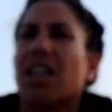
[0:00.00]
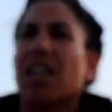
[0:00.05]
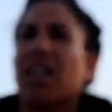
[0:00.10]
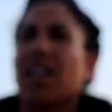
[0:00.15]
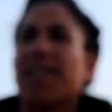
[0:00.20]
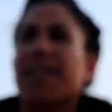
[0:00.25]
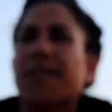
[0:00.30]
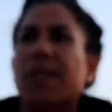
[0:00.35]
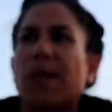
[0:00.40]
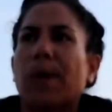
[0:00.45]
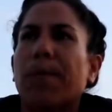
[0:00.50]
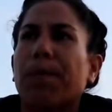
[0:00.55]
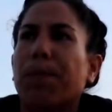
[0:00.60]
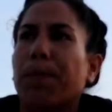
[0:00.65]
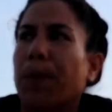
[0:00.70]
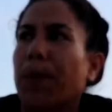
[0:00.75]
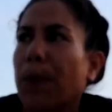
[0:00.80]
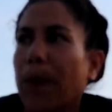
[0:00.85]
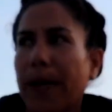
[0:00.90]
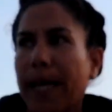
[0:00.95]
in some
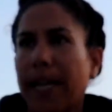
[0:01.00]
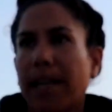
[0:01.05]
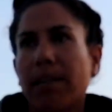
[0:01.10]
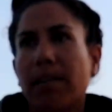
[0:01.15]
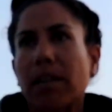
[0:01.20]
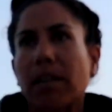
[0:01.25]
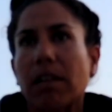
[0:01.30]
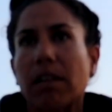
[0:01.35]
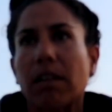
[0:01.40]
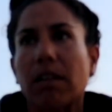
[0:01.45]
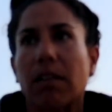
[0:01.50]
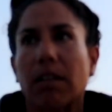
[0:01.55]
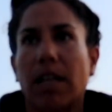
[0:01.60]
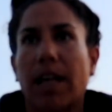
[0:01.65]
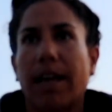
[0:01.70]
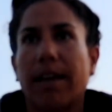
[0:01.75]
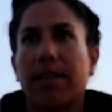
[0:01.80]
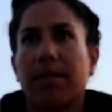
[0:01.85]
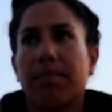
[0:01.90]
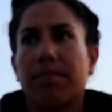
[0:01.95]
point,
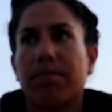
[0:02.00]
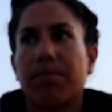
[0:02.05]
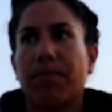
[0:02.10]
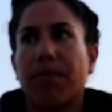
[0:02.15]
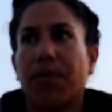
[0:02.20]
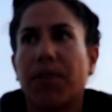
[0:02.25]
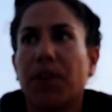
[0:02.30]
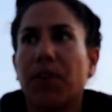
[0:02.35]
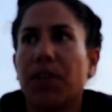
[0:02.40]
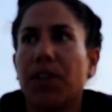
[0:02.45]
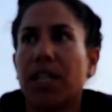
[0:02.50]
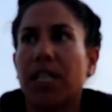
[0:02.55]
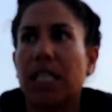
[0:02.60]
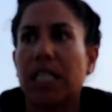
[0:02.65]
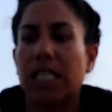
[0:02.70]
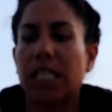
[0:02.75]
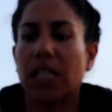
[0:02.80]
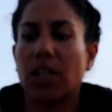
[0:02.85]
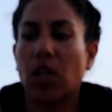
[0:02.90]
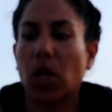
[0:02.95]
like few
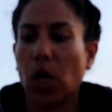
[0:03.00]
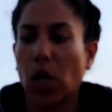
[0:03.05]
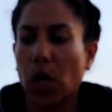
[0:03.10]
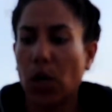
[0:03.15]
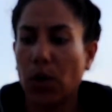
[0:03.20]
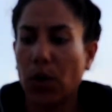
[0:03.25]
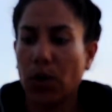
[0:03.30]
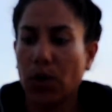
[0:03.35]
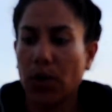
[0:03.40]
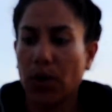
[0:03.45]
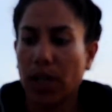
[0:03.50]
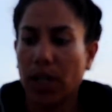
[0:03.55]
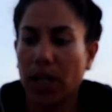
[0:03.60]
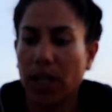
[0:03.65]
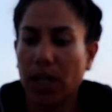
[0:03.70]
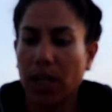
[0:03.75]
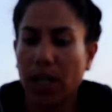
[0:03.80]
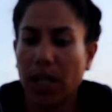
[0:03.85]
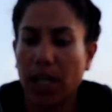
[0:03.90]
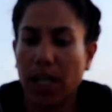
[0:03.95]
years ago,
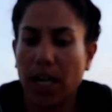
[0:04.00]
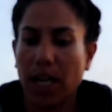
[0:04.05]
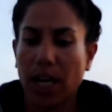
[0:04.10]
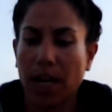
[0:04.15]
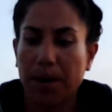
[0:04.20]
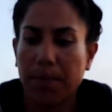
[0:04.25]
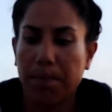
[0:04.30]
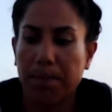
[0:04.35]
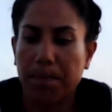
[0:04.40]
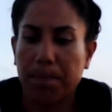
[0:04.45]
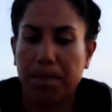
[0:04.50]
in a